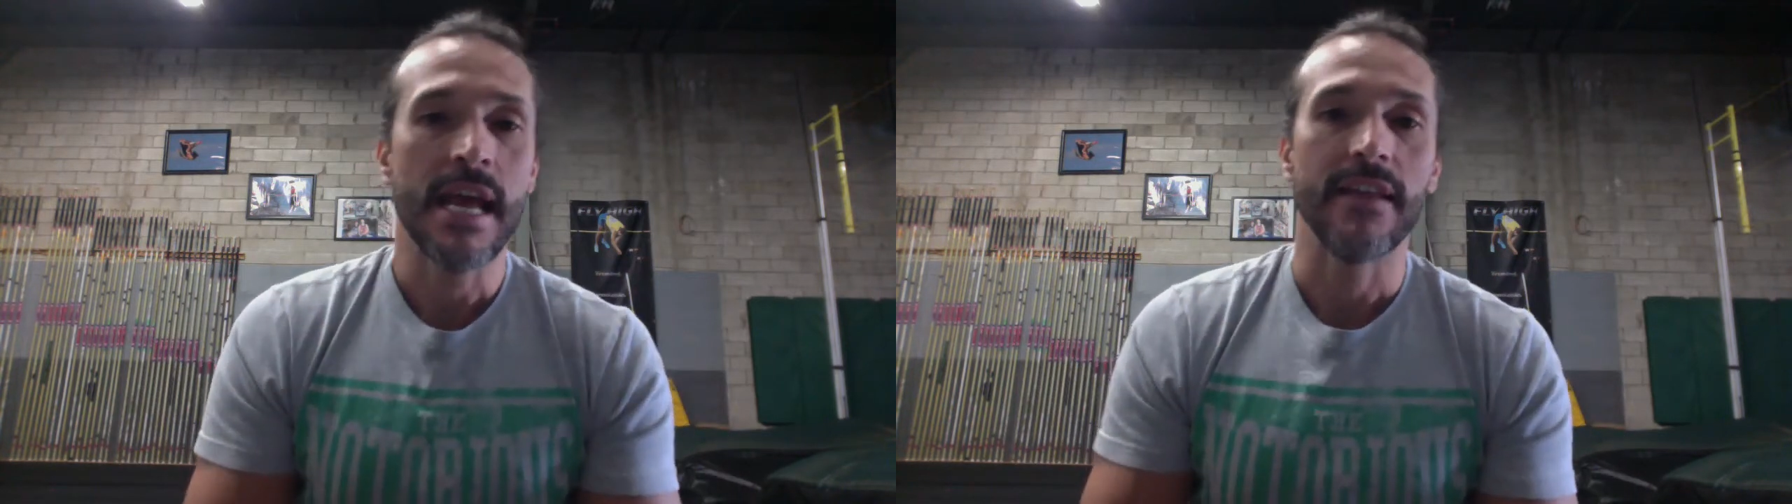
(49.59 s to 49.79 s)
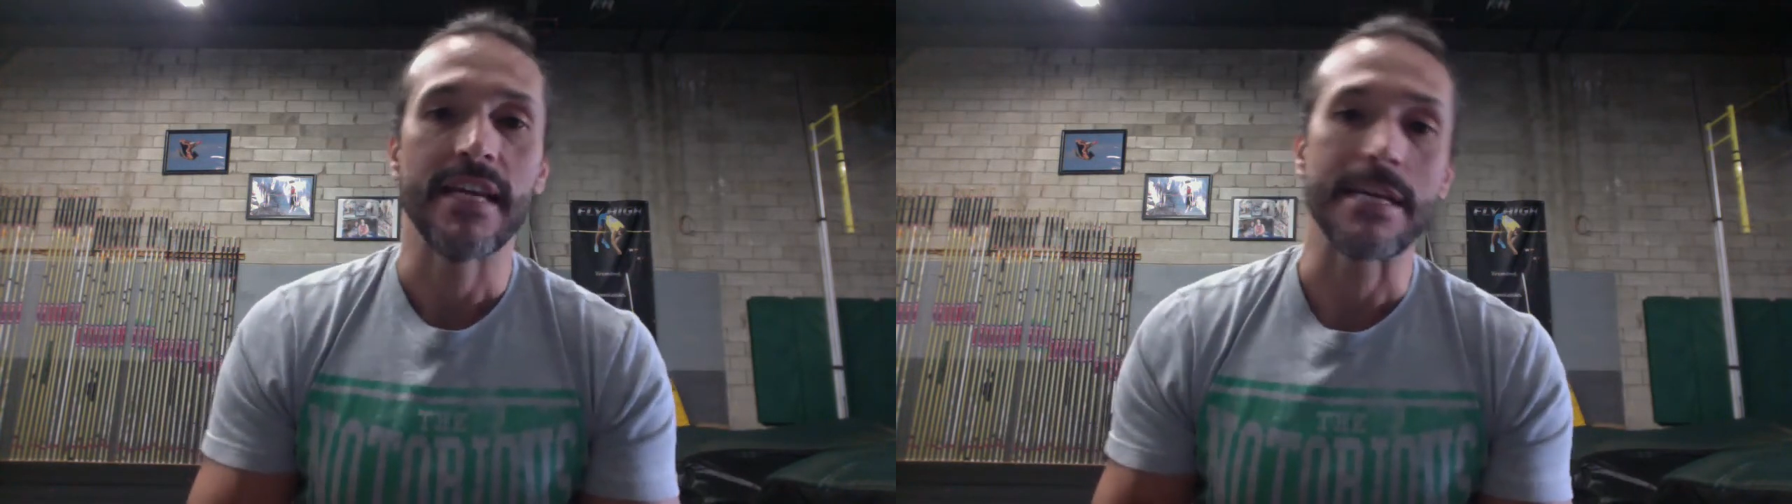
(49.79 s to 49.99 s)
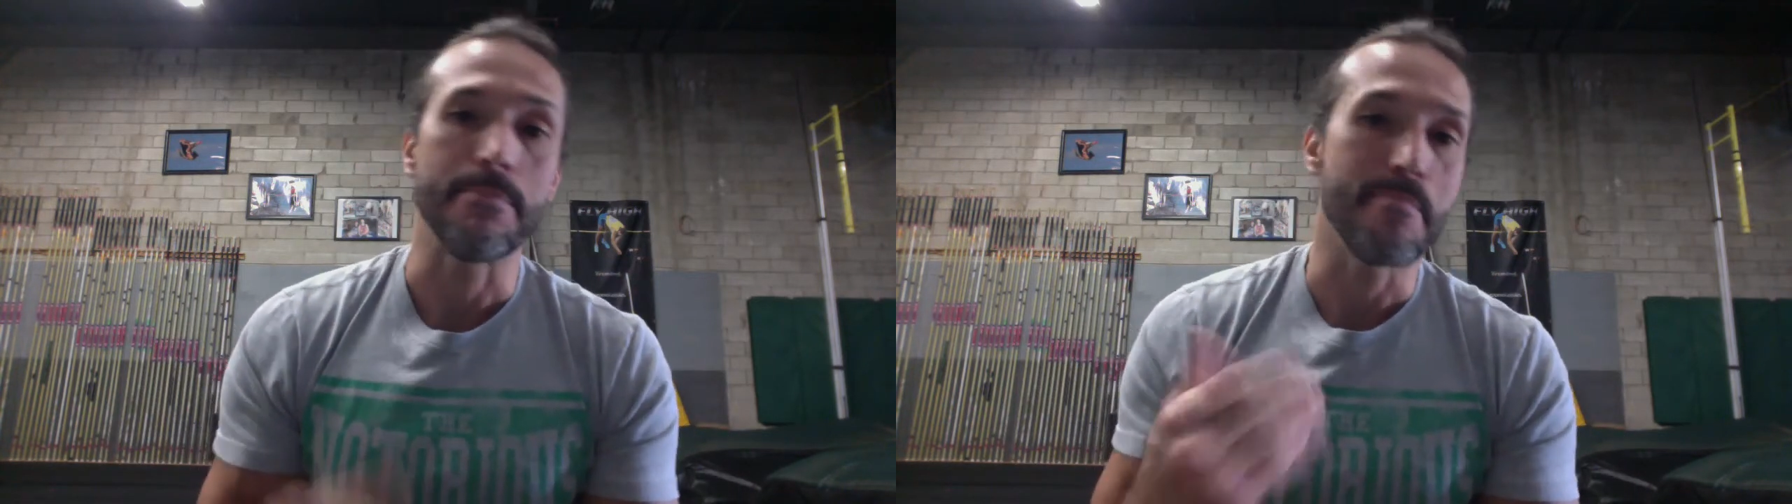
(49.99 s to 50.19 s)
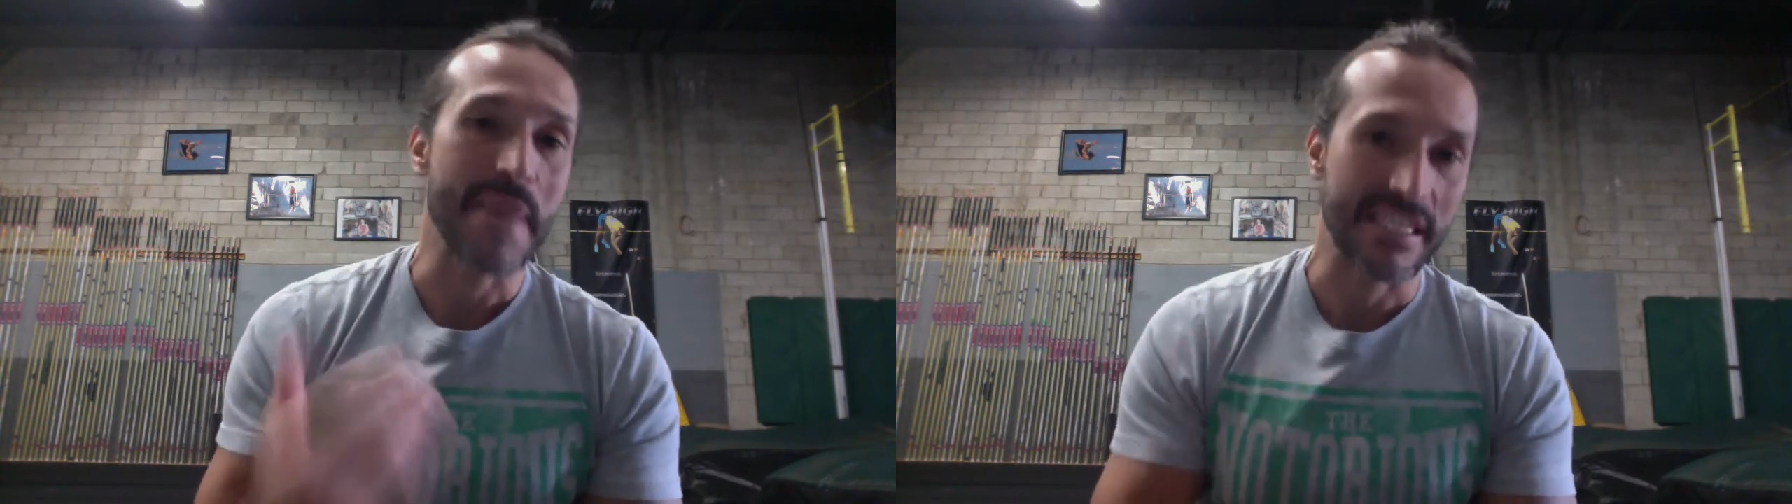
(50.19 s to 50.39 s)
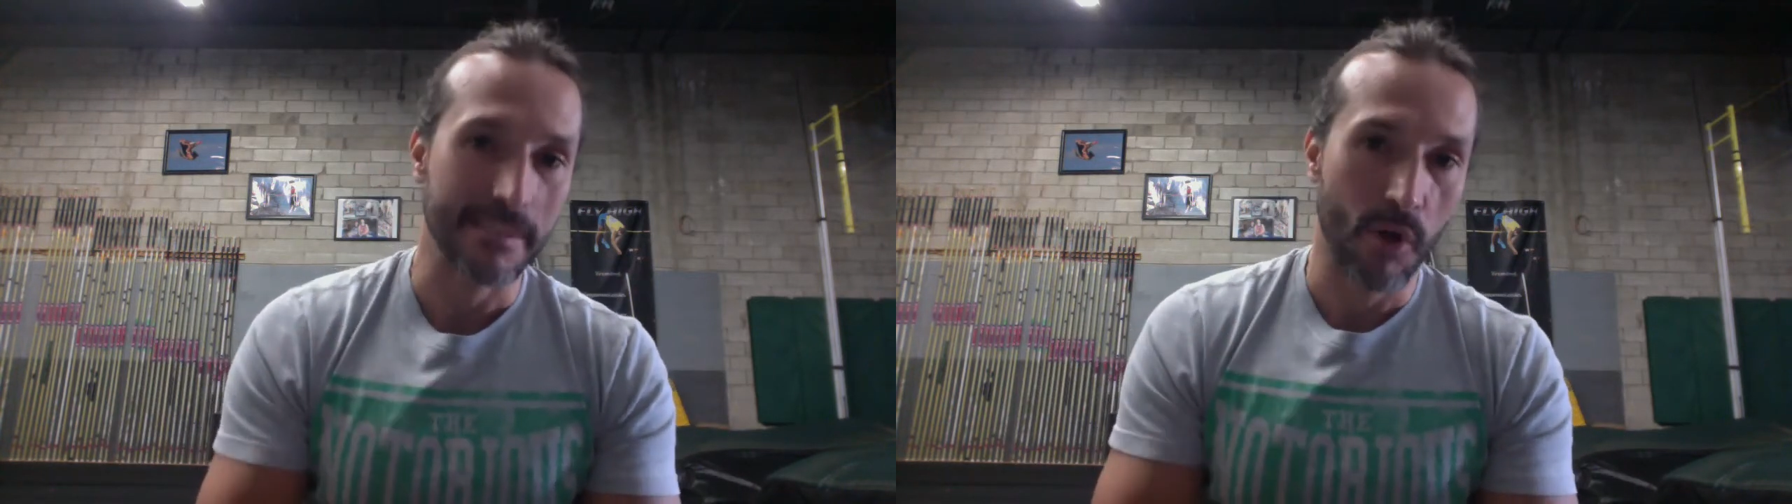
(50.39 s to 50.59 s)
Like in
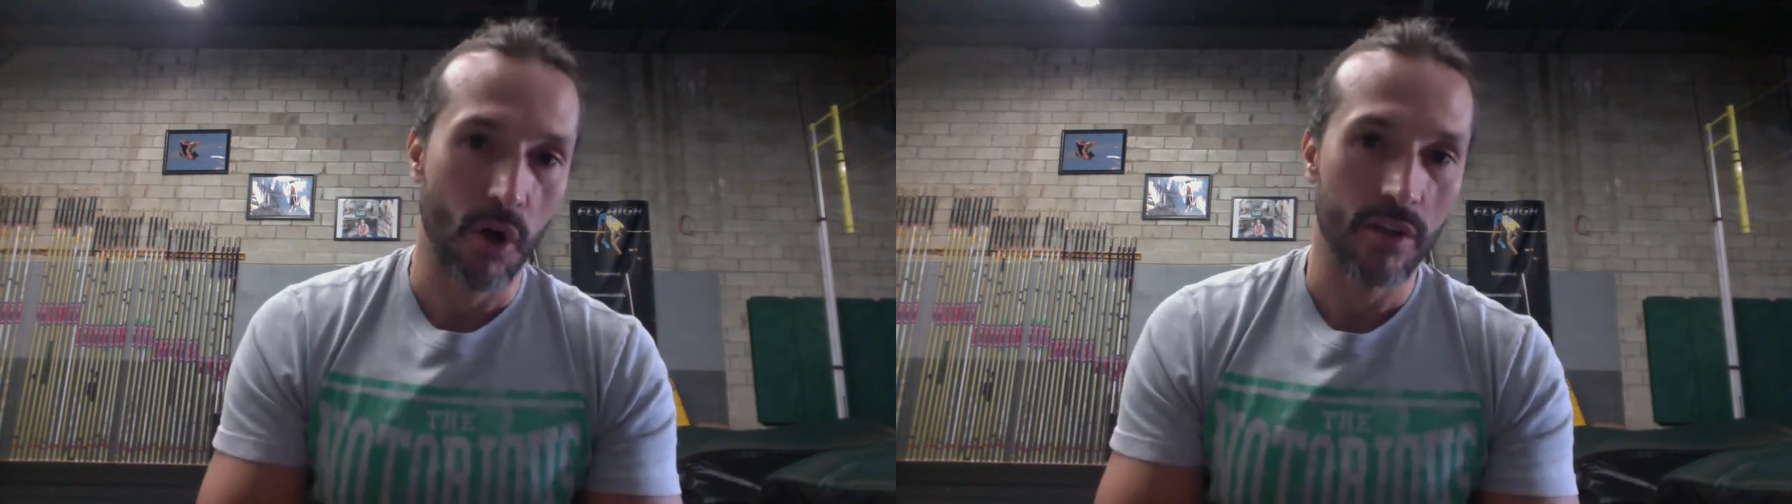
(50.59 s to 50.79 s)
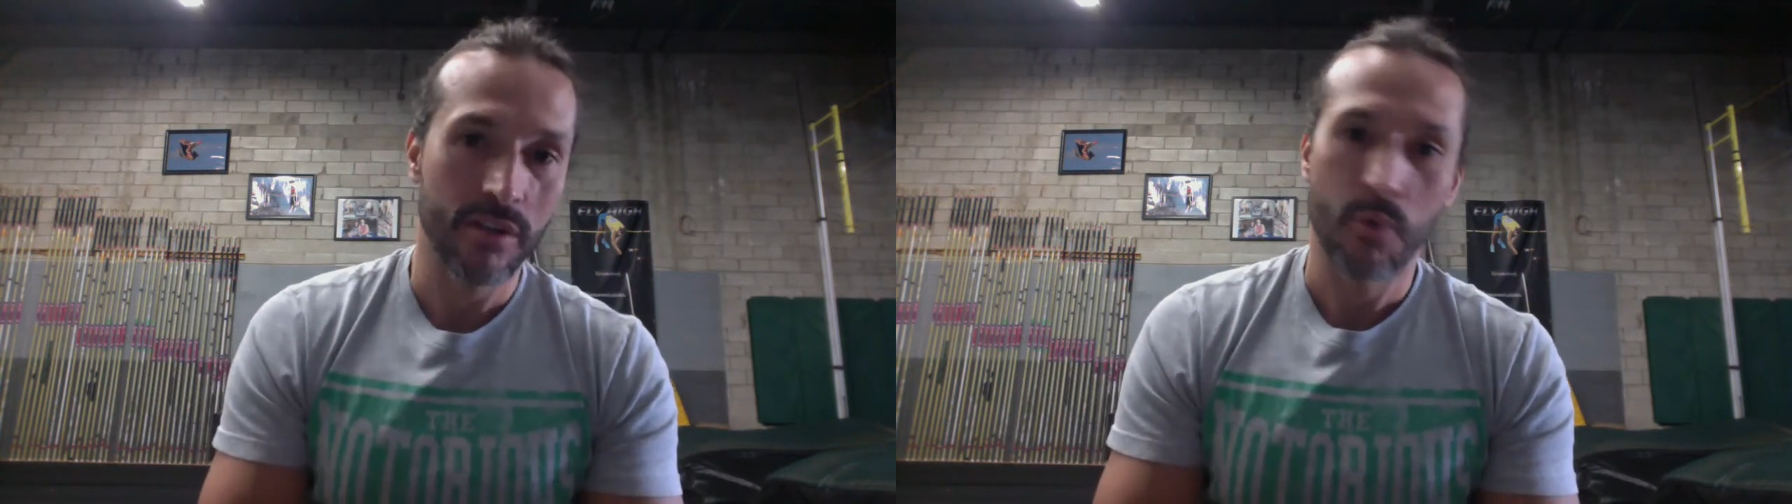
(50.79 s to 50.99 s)
baseball,